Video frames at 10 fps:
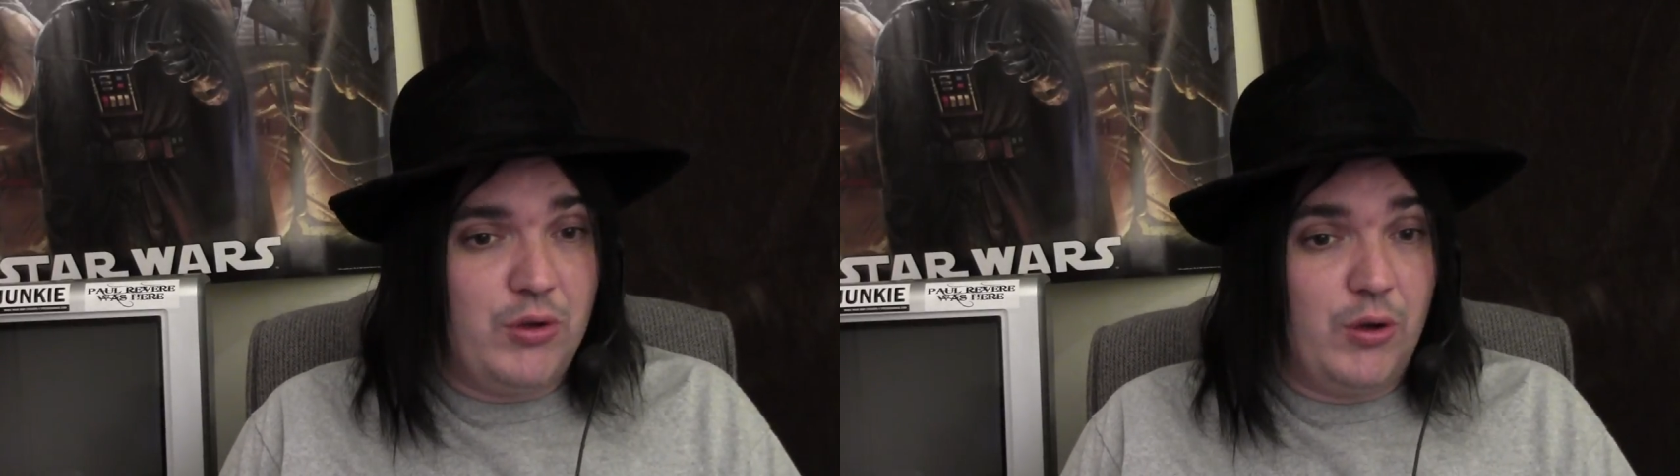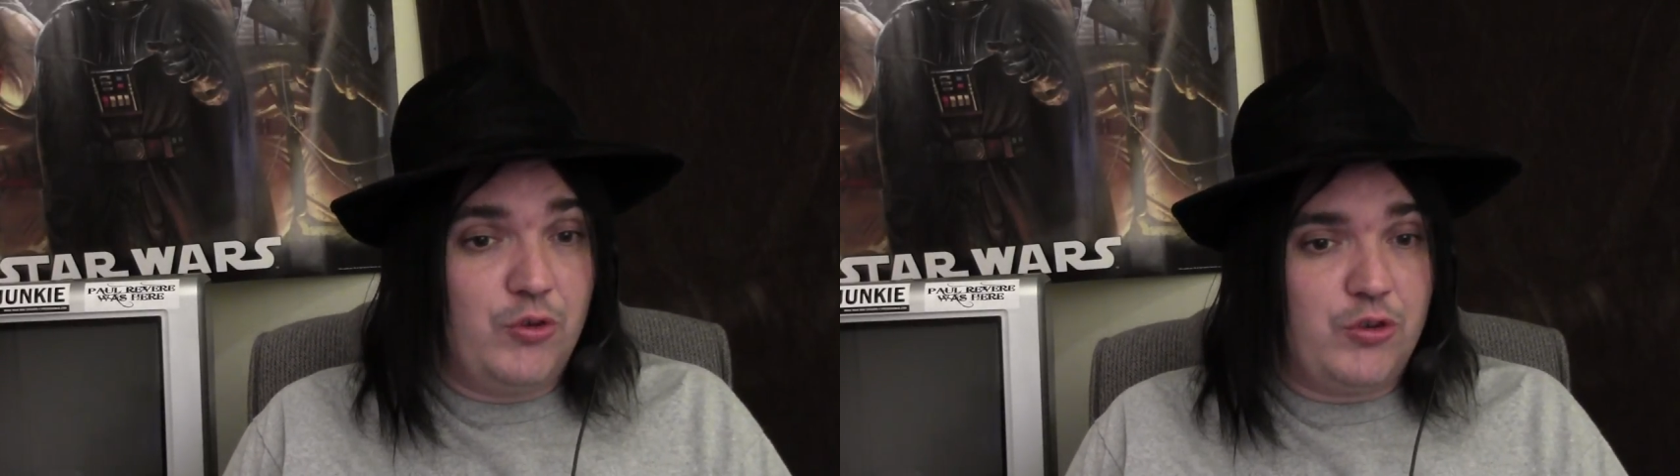
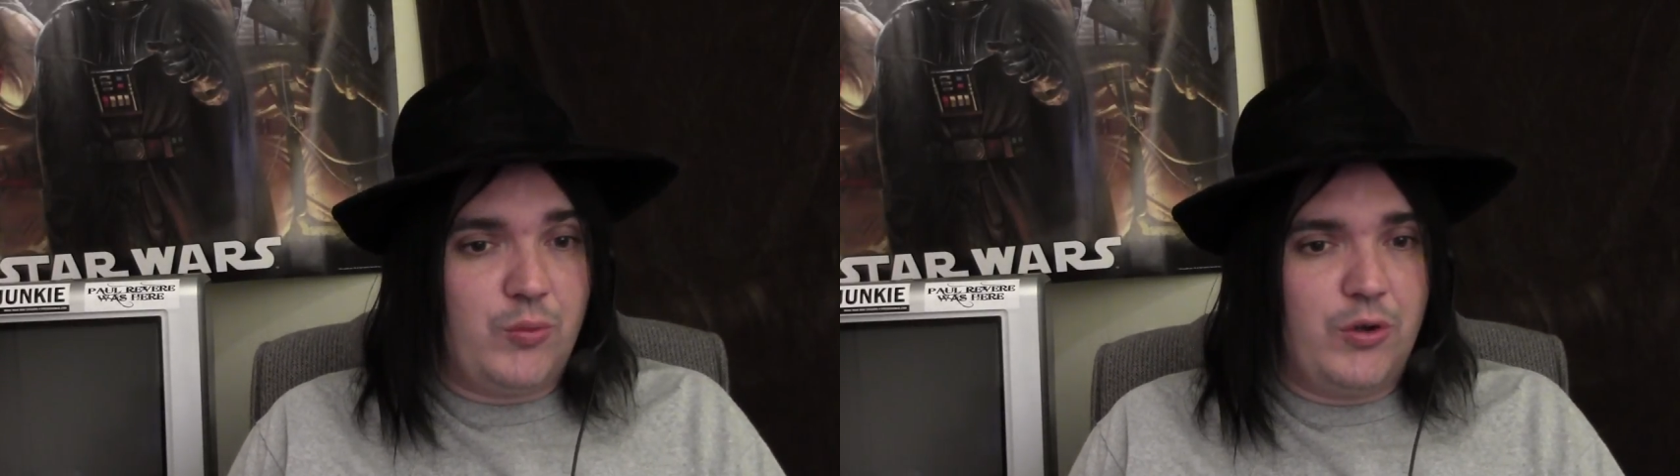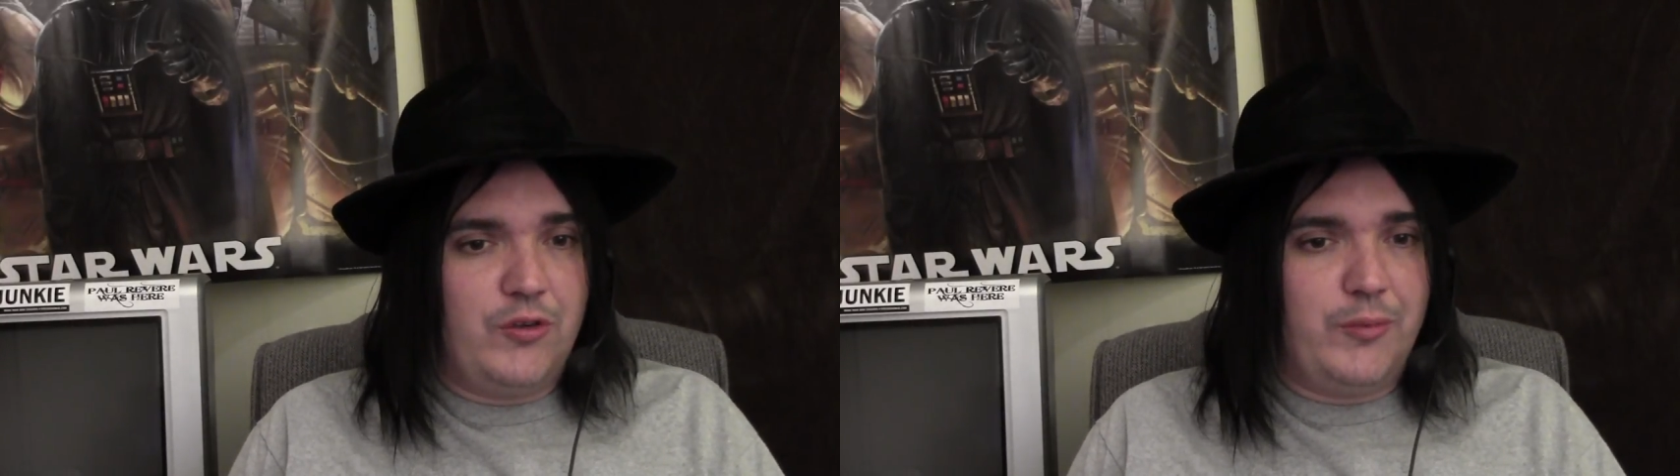goes
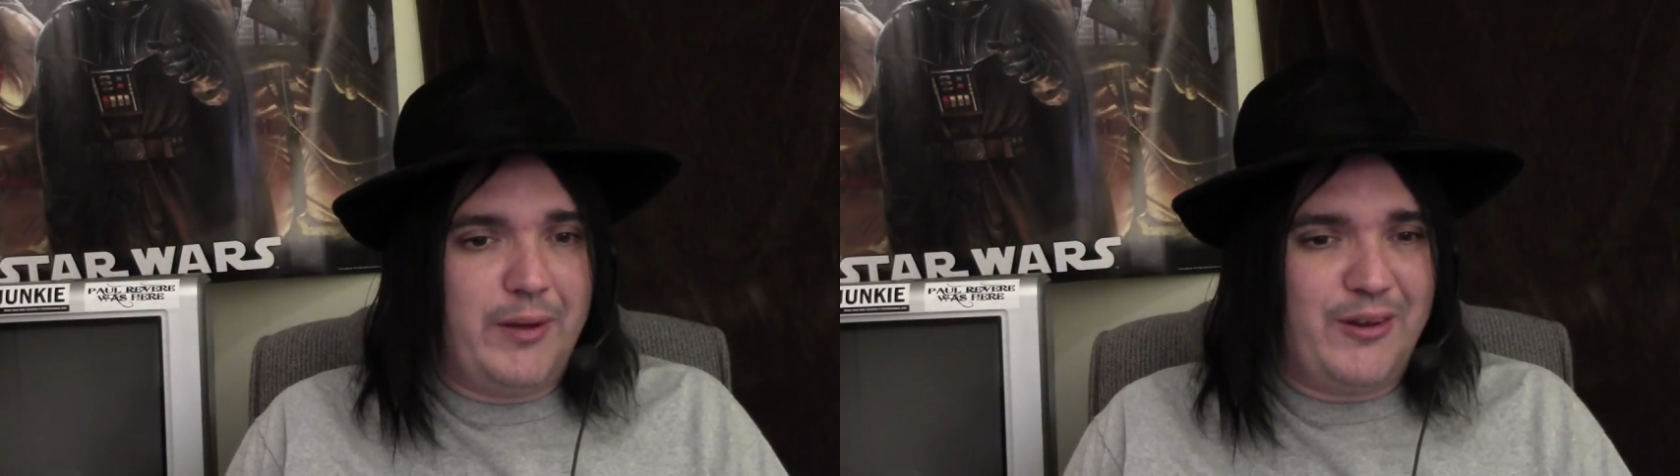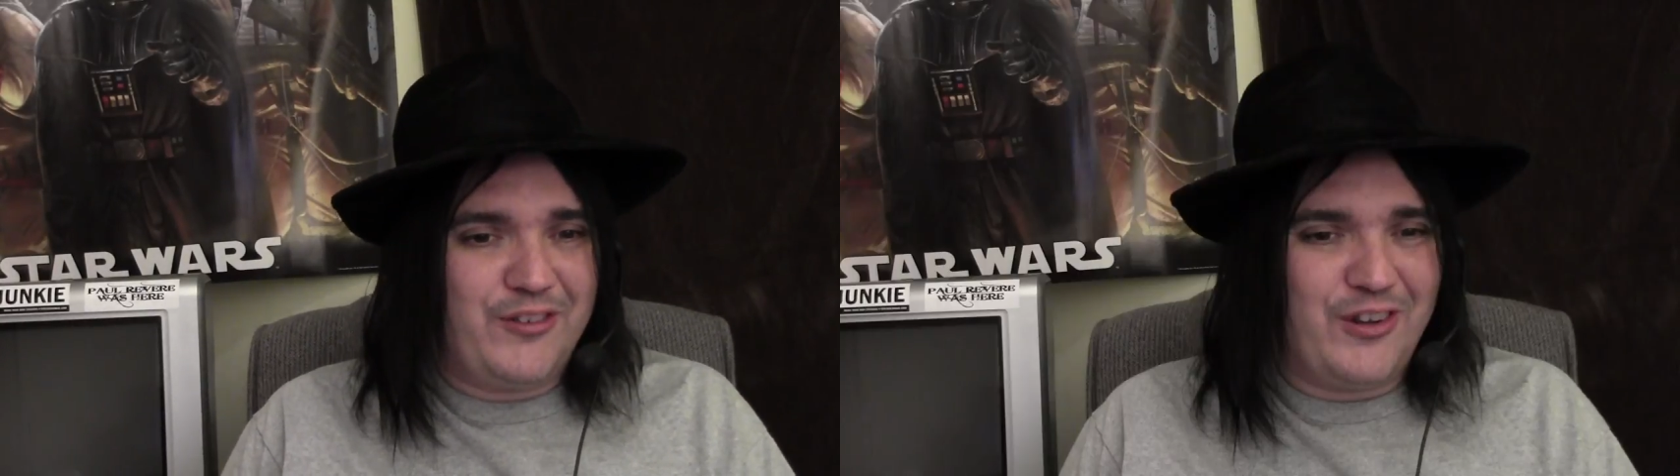towards a
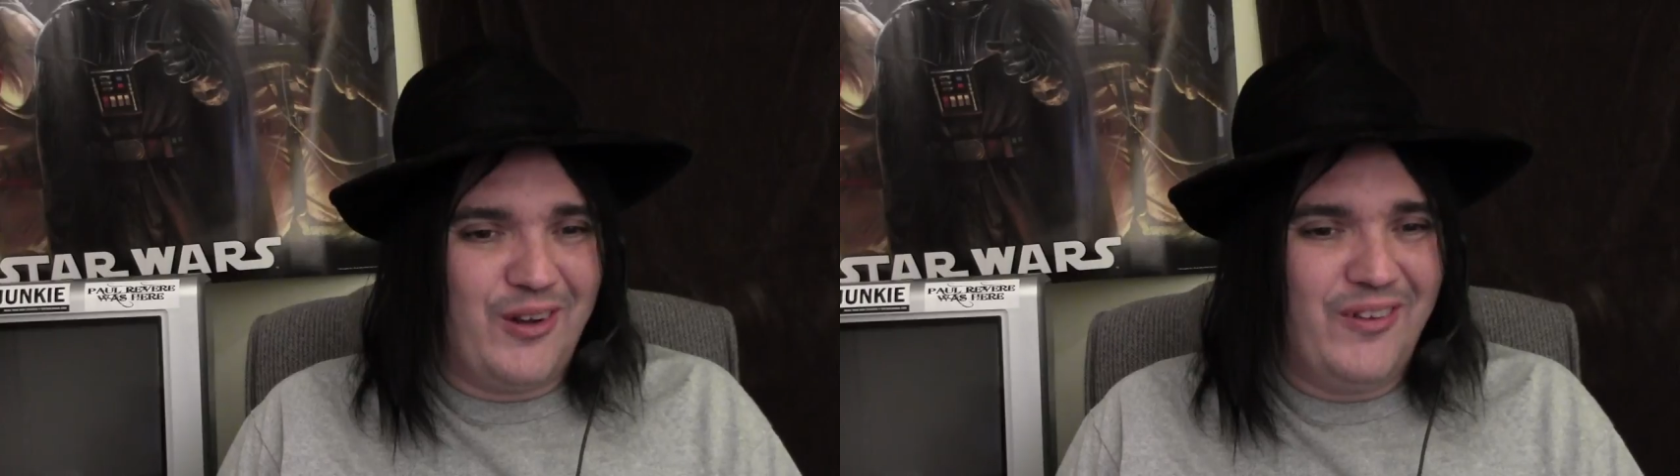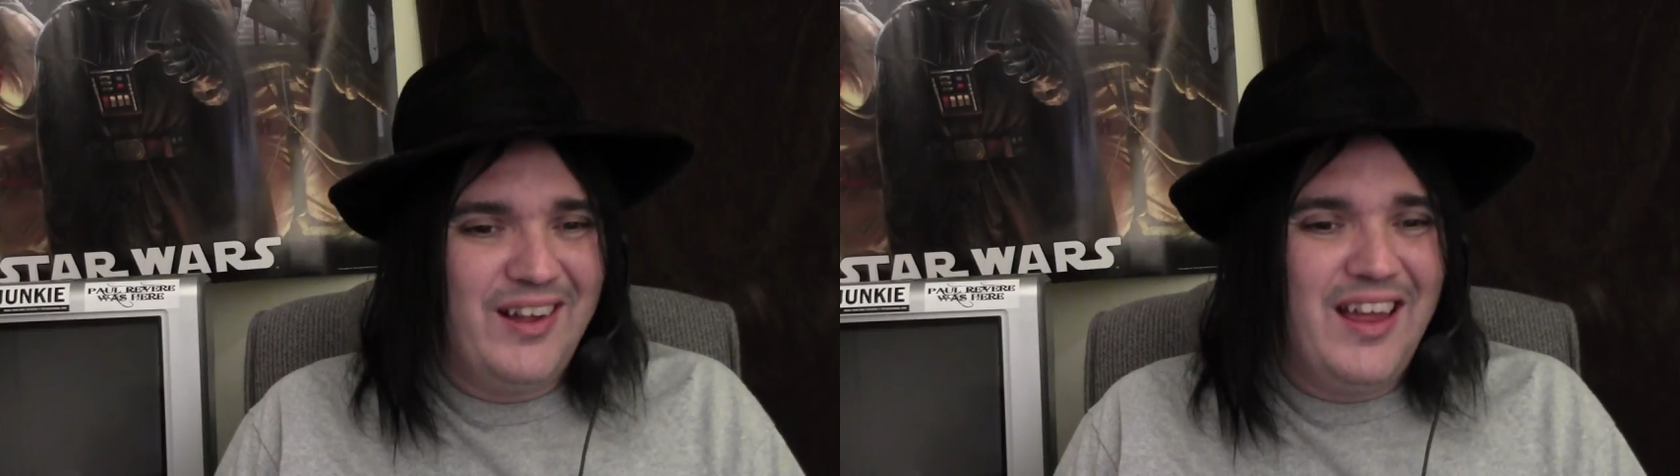better show.